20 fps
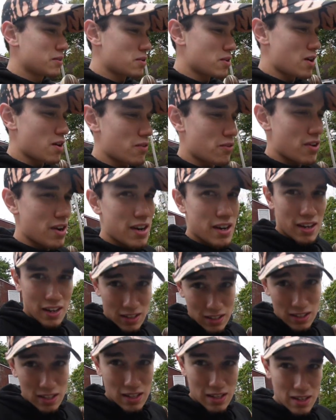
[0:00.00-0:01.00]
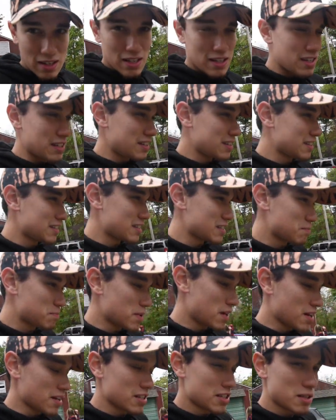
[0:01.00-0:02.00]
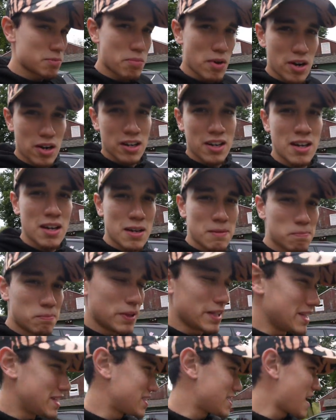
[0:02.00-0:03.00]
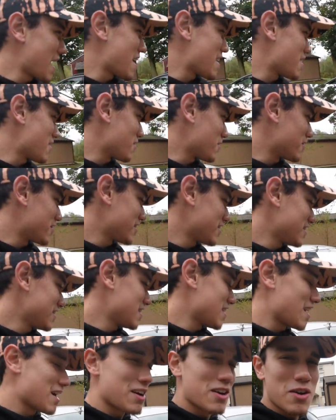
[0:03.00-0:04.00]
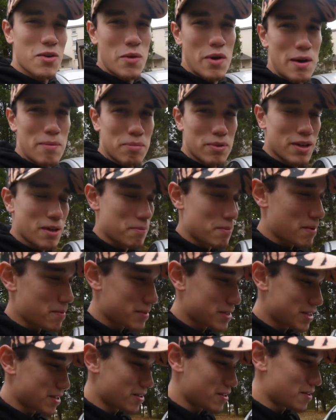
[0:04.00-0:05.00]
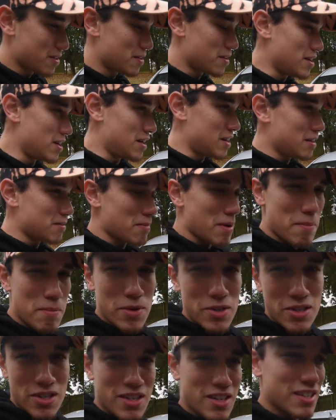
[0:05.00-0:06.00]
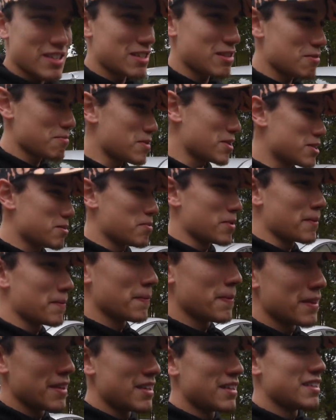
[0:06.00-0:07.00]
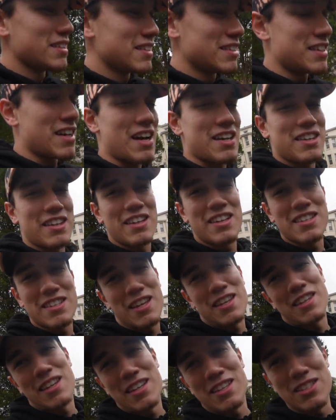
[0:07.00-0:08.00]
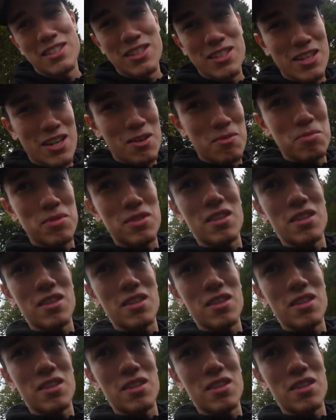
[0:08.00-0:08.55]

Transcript: We're all ready, got the Because Spark bleached hat on. I don't know why I plugged my material my merchandise so much, but I think because I think it's dope.